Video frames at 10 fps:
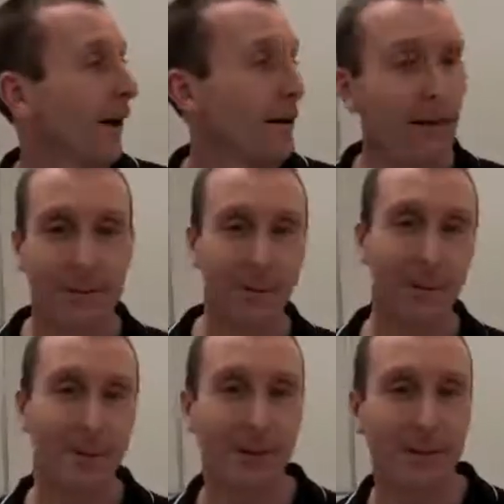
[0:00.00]
Okay, well,
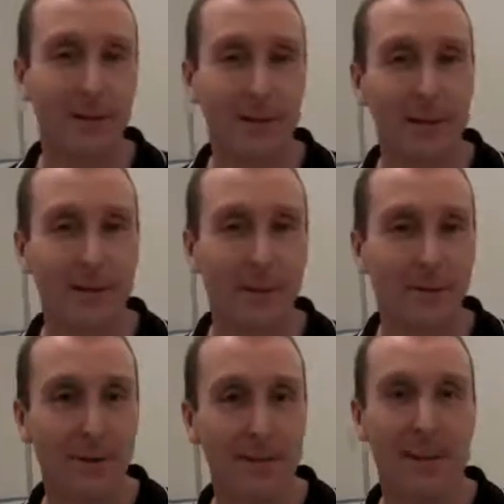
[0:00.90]
thanks to the magic
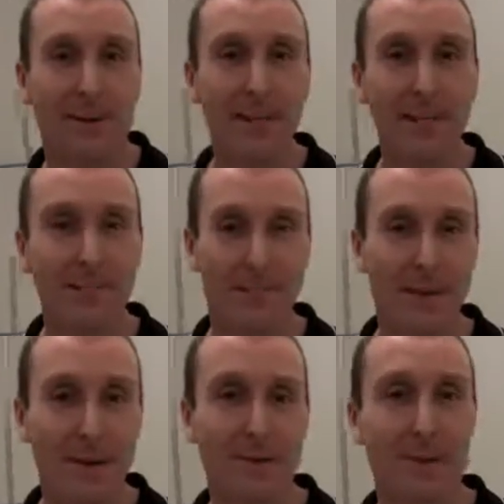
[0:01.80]
of video editing, it's
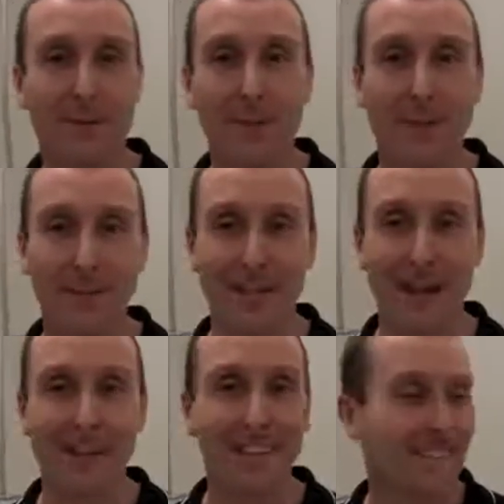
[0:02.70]
now 15 minutes
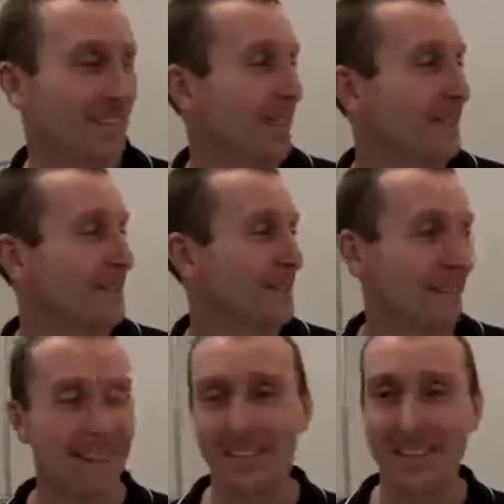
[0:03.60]
later, so it's
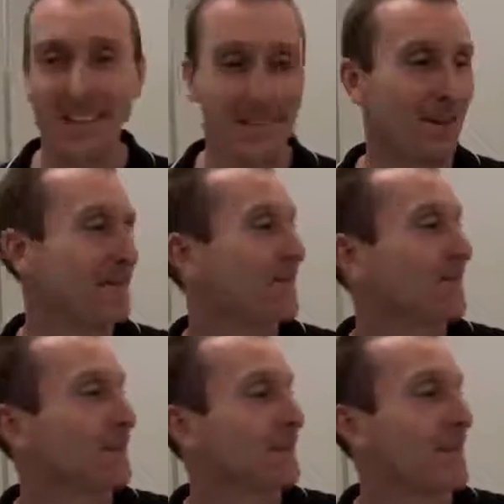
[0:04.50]
now time to
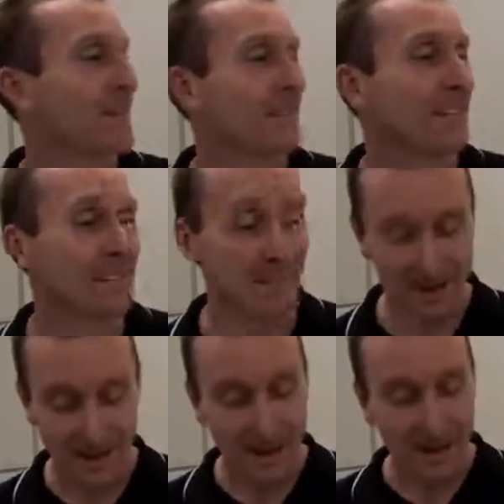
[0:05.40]
do our test.
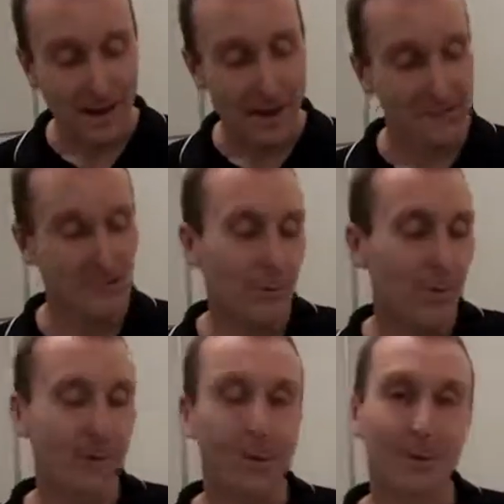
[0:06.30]
So what we're
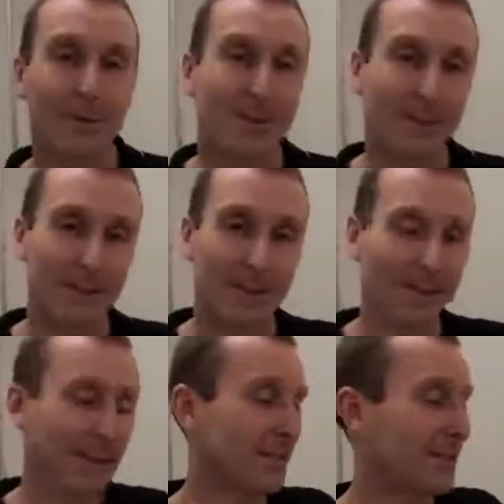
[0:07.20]
going to do is
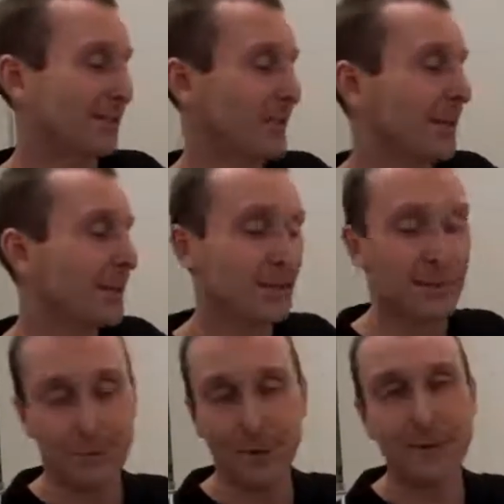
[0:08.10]
take the
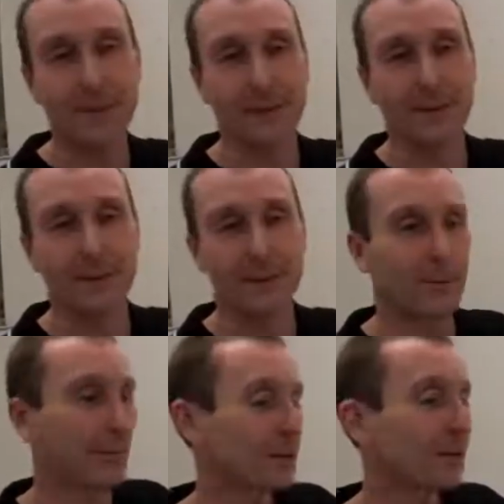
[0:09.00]
spring balance,
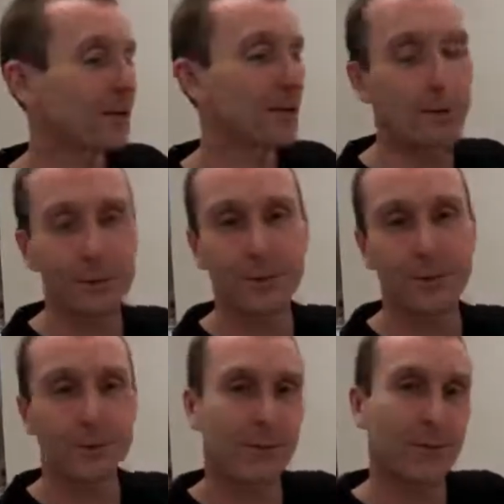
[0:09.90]
and we're actually going to use
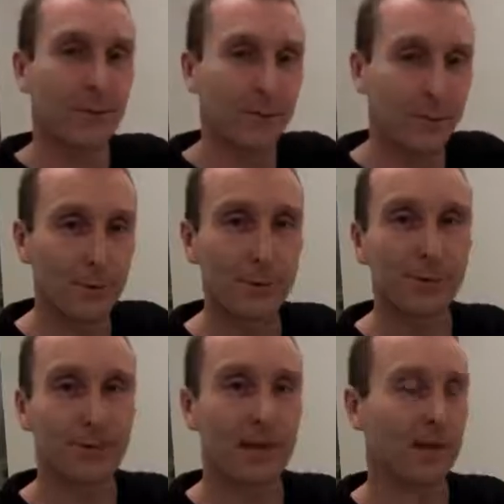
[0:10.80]
this to
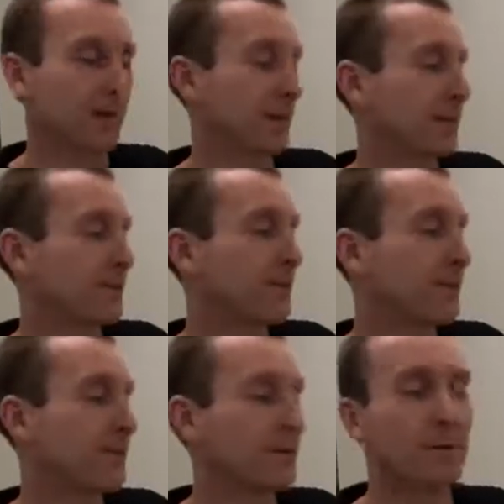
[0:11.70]
remove that
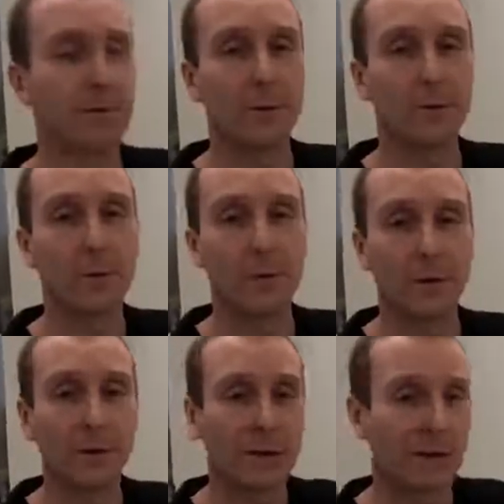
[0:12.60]
strip of film from the wall.